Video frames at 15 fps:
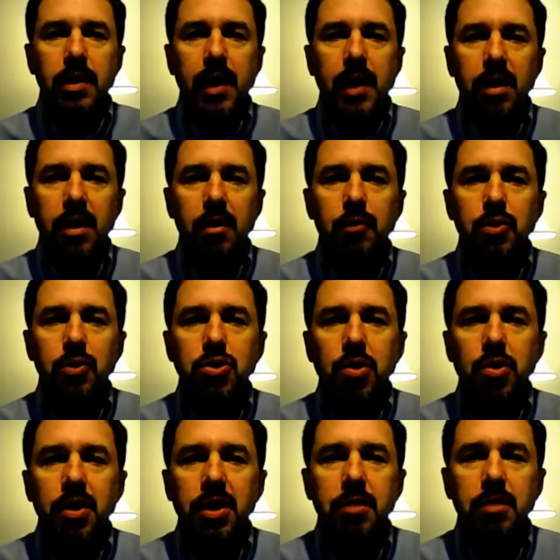Thank you for
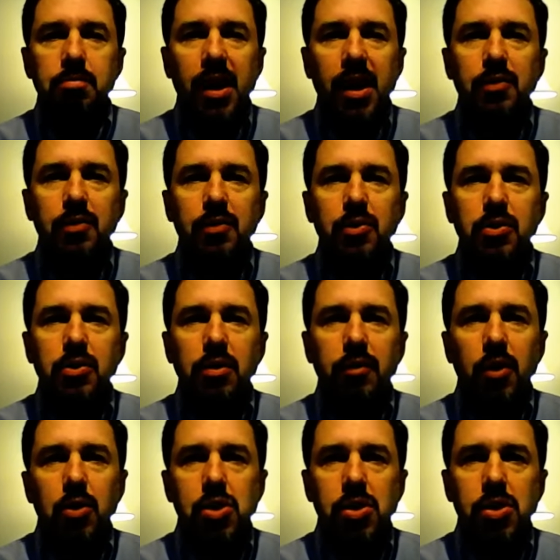joining Bible Food
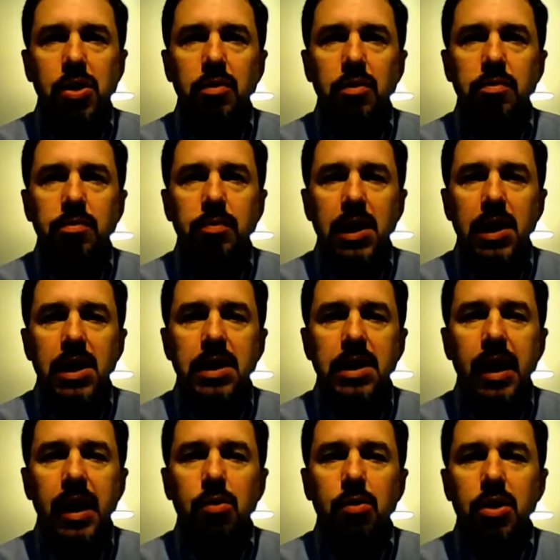Devotional.
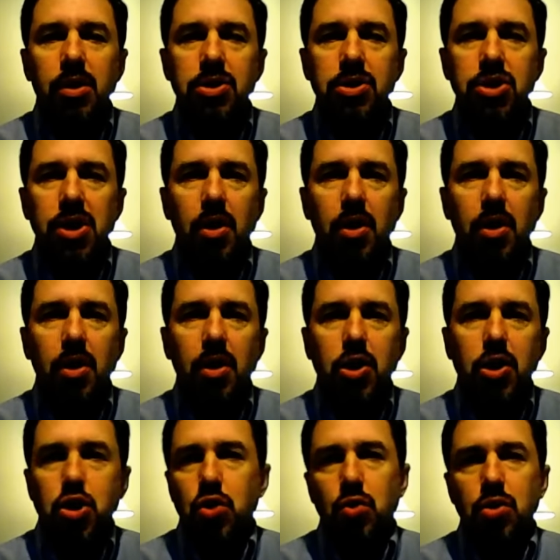Today we're going to share
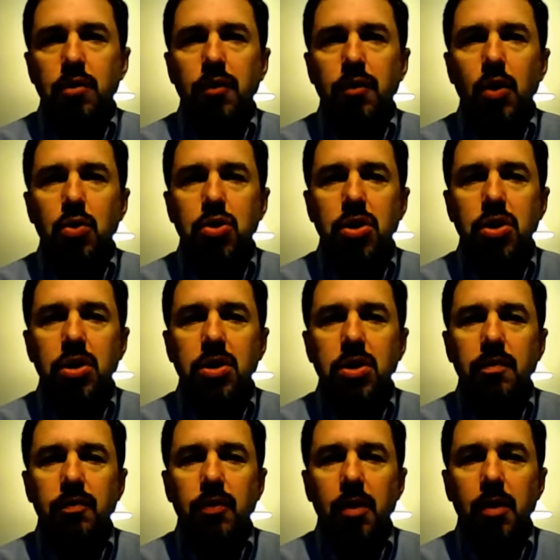a short
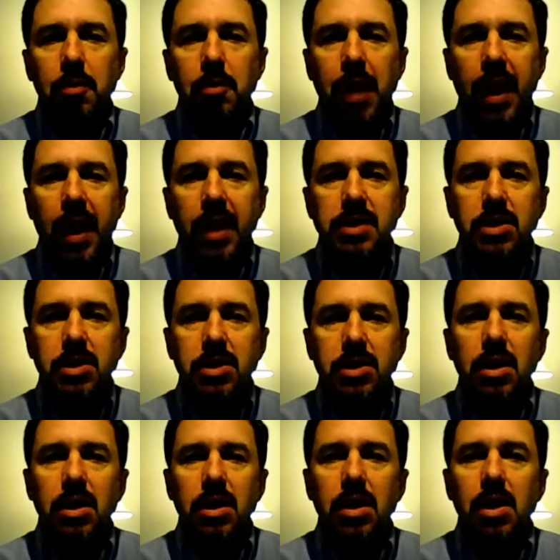devotion from a
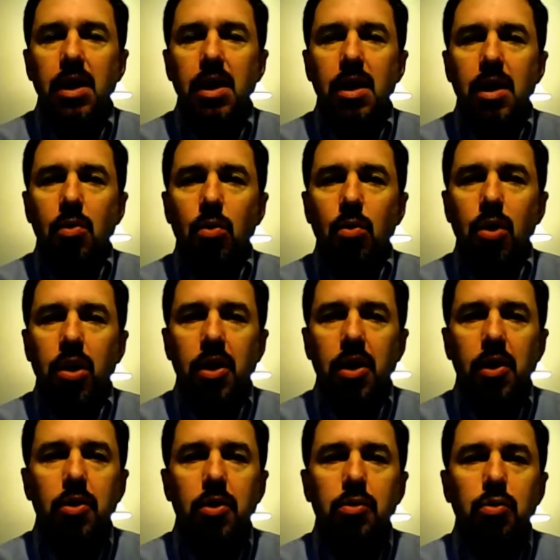passage, and we're
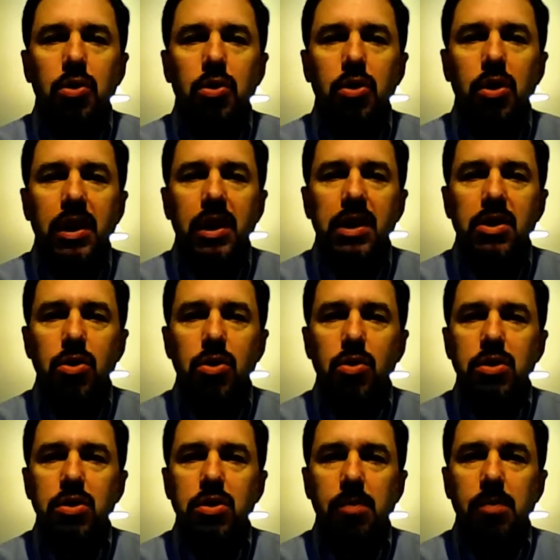going to look
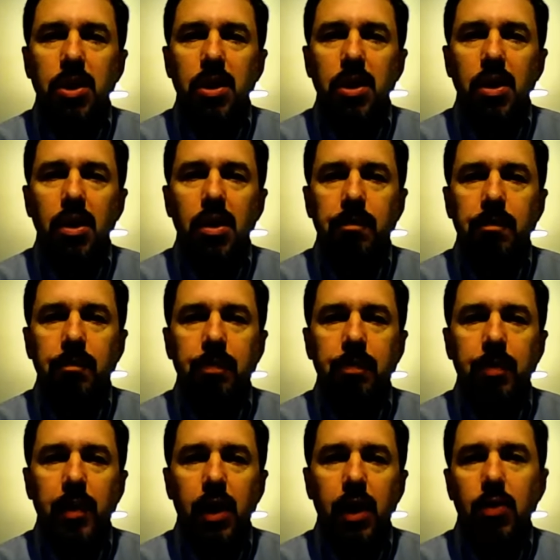into some of the
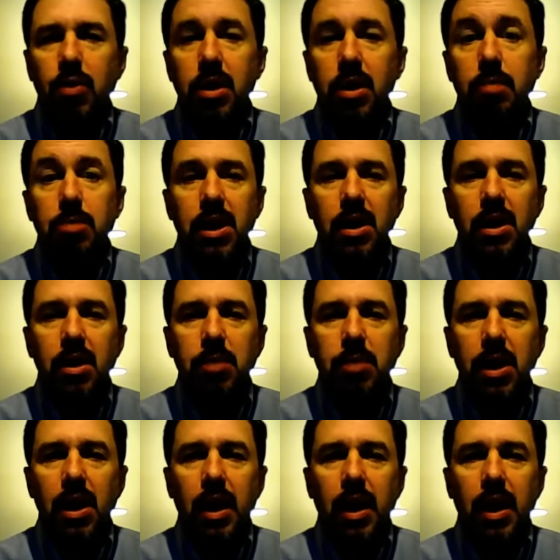Greek meaning
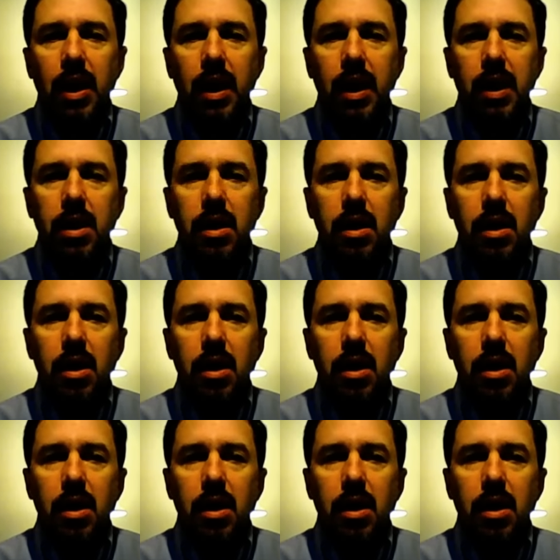behind